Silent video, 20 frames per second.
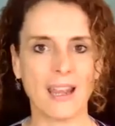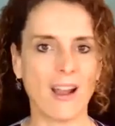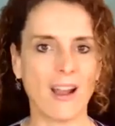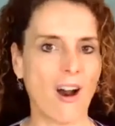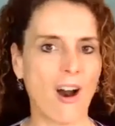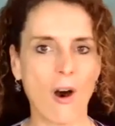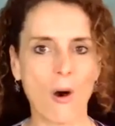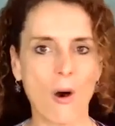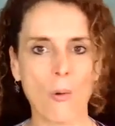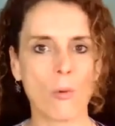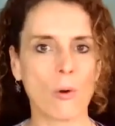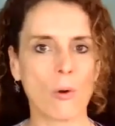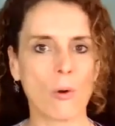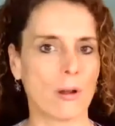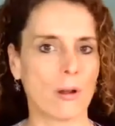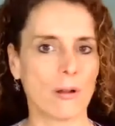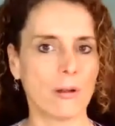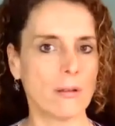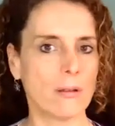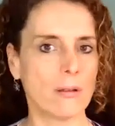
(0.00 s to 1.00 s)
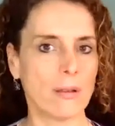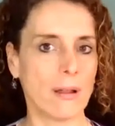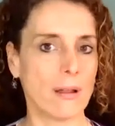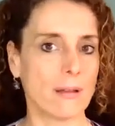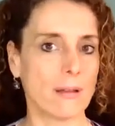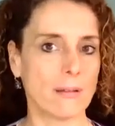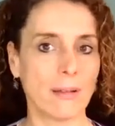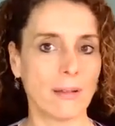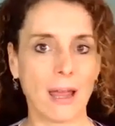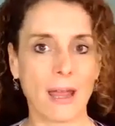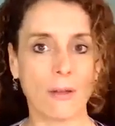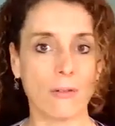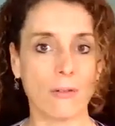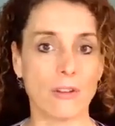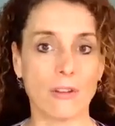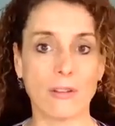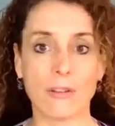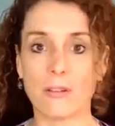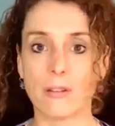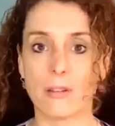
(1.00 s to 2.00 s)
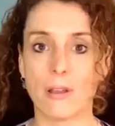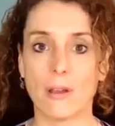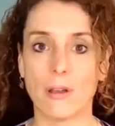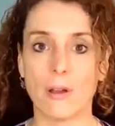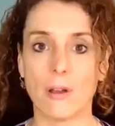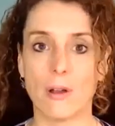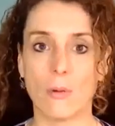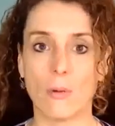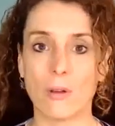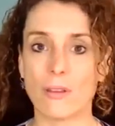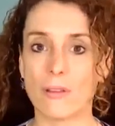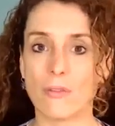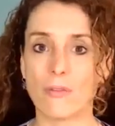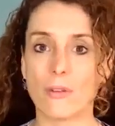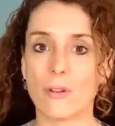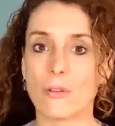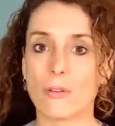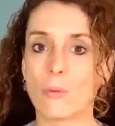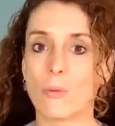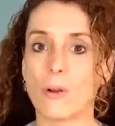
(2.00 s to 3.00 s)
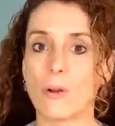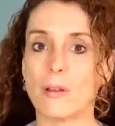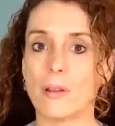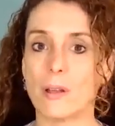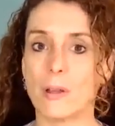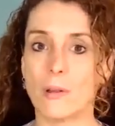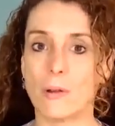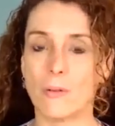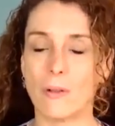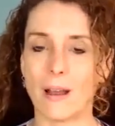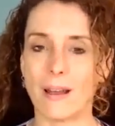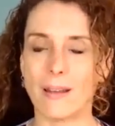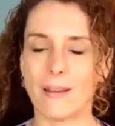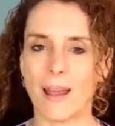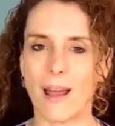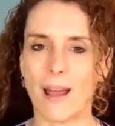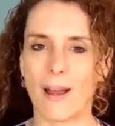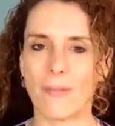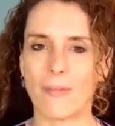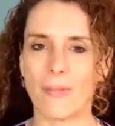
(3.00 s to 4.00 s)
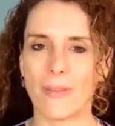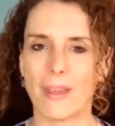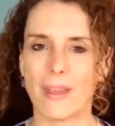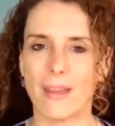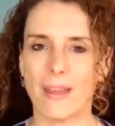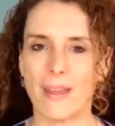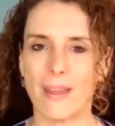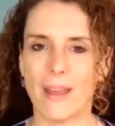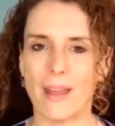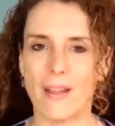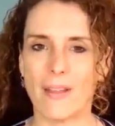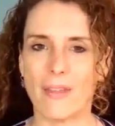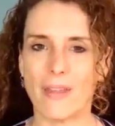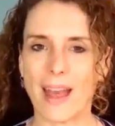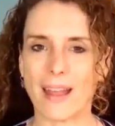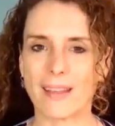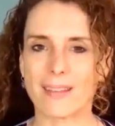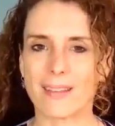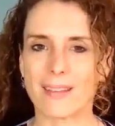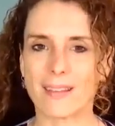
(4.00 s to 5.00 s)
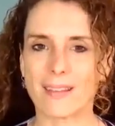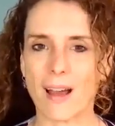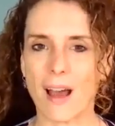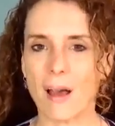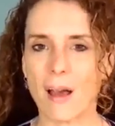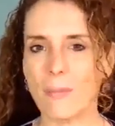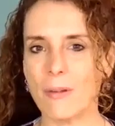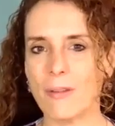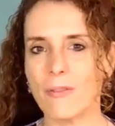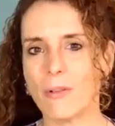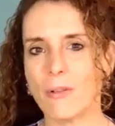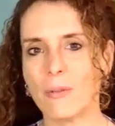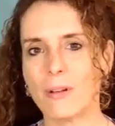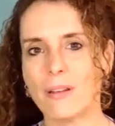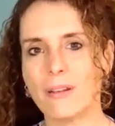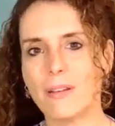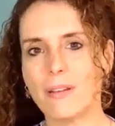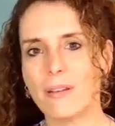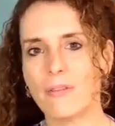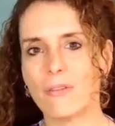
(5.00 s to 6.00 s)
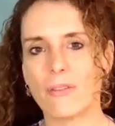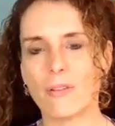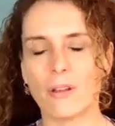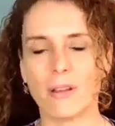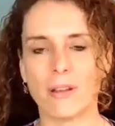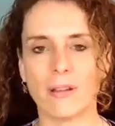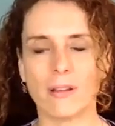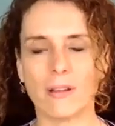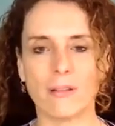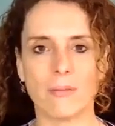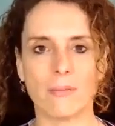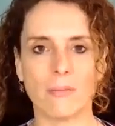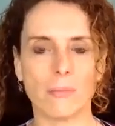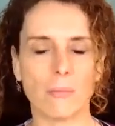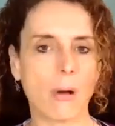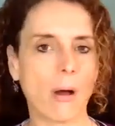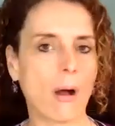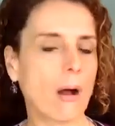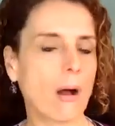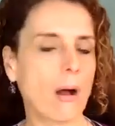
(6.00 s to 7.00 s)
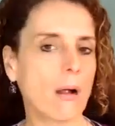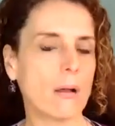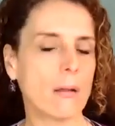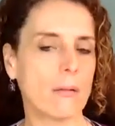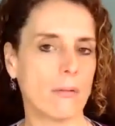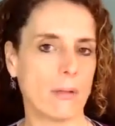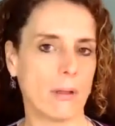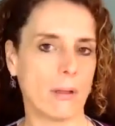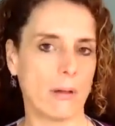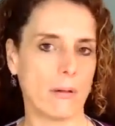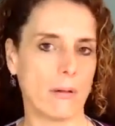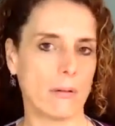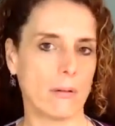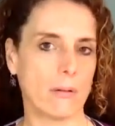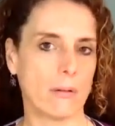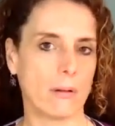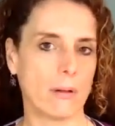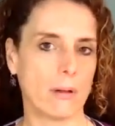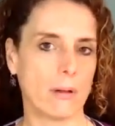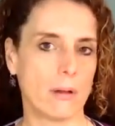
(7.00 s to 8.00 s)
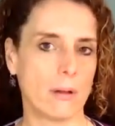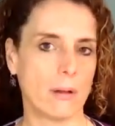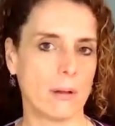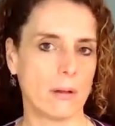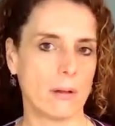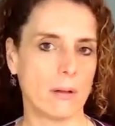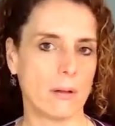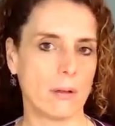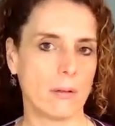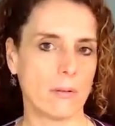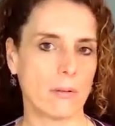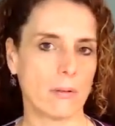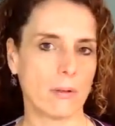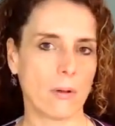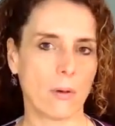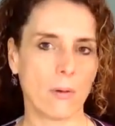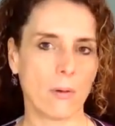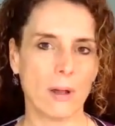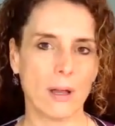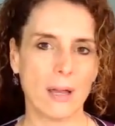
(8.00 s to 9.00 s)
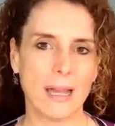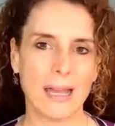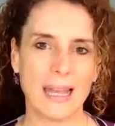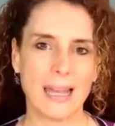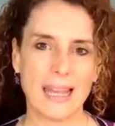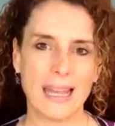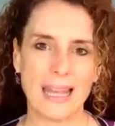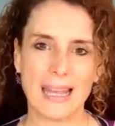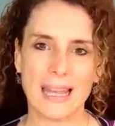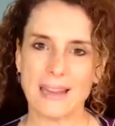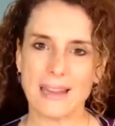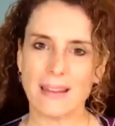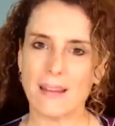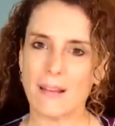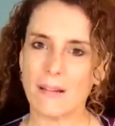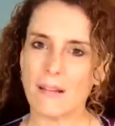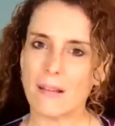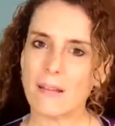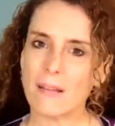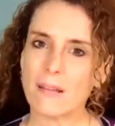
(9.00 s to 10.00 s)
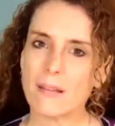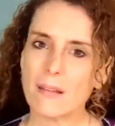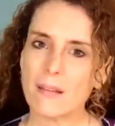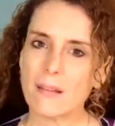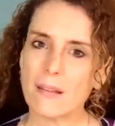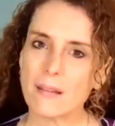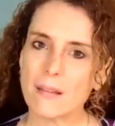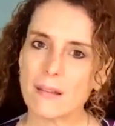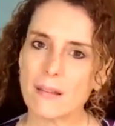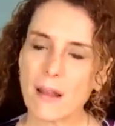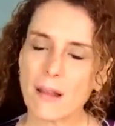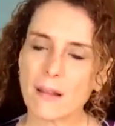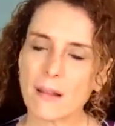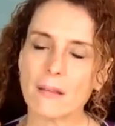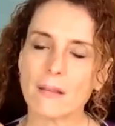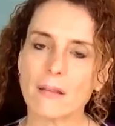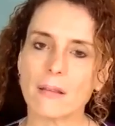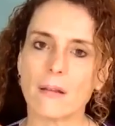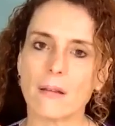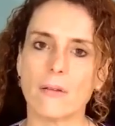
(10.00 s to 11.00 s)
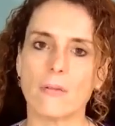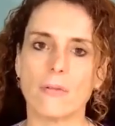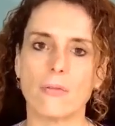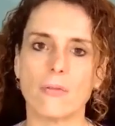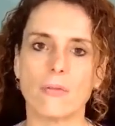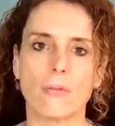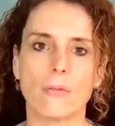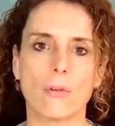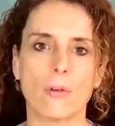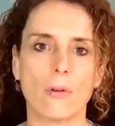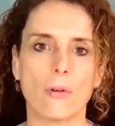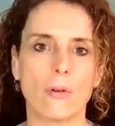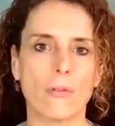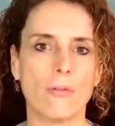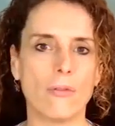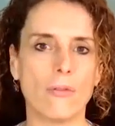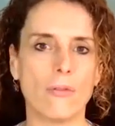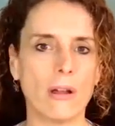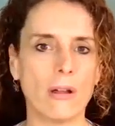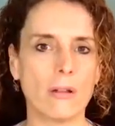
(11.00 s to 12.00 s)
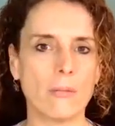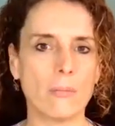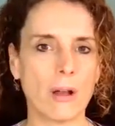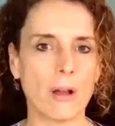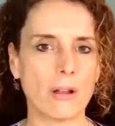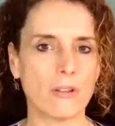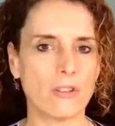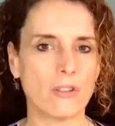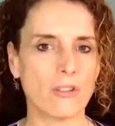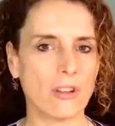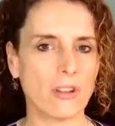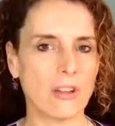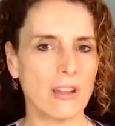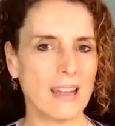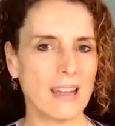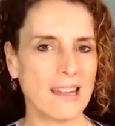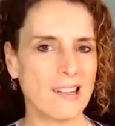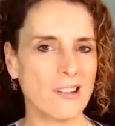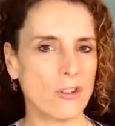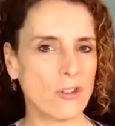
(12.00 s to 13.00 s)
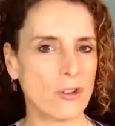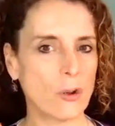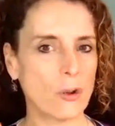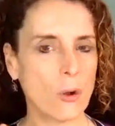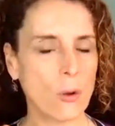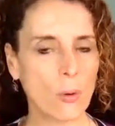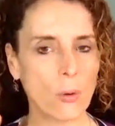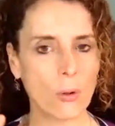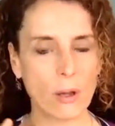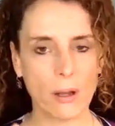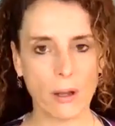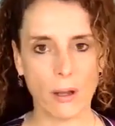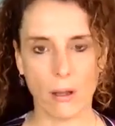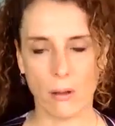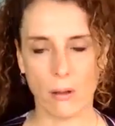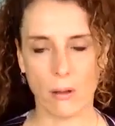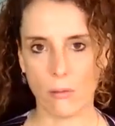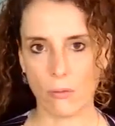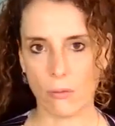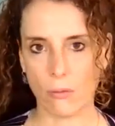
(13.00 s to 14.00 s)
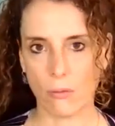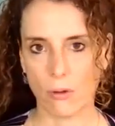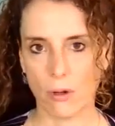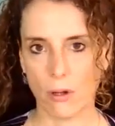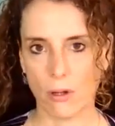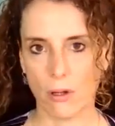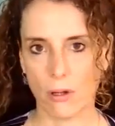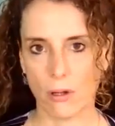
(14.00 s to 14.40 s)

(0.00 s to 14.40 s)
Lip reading: All words, languages, what's the first word that you would write down? That's coming from a different part of you. So there is this sense of very much intuitive